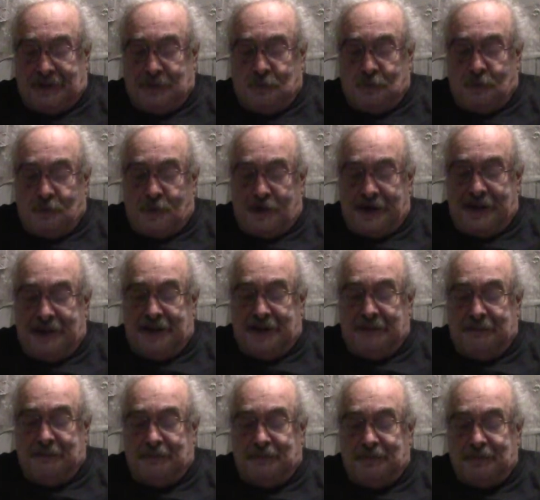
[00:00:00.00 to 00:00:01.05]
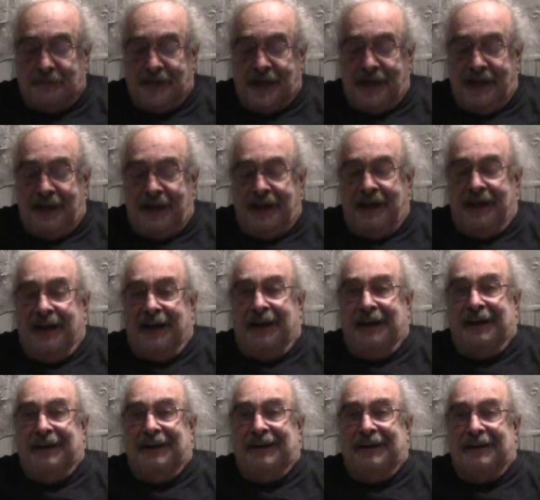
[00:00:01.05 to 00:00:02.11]
And one of them
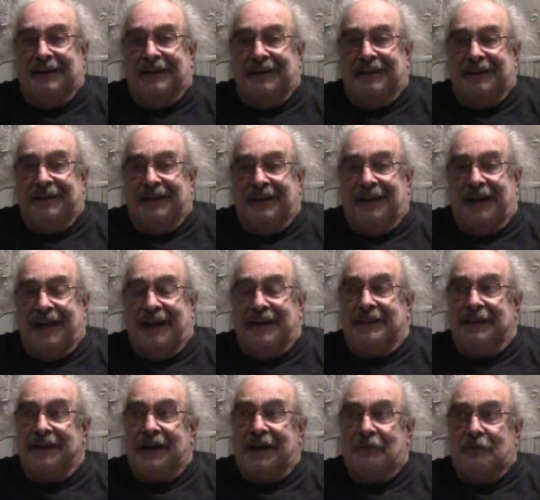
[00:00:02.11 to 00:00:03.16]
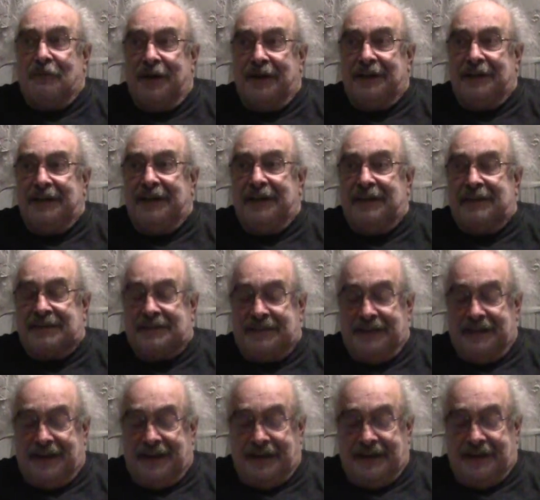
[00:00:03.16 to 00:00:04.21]
uh, I think I read it
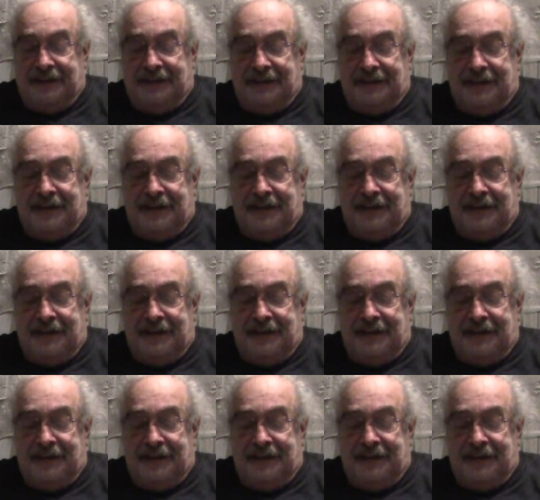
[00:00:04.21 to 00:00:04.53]
yesterday.